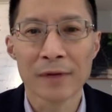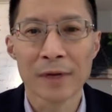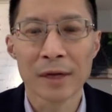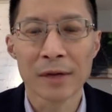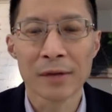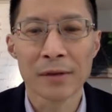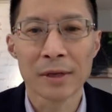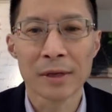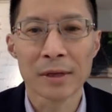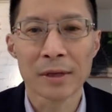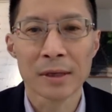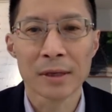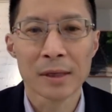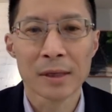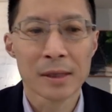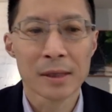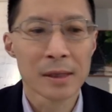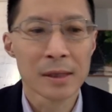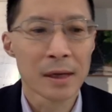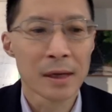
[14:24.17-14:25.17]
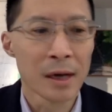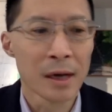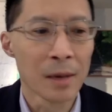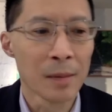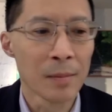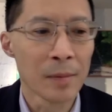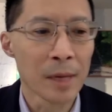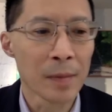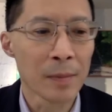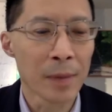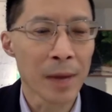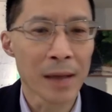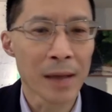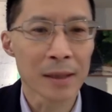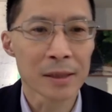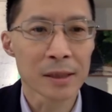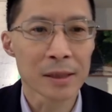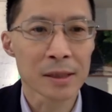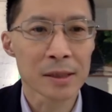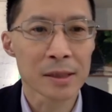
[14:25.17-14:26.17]
And I think um, a
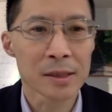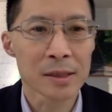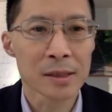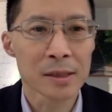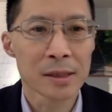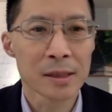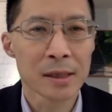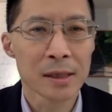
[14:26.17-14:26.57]
politics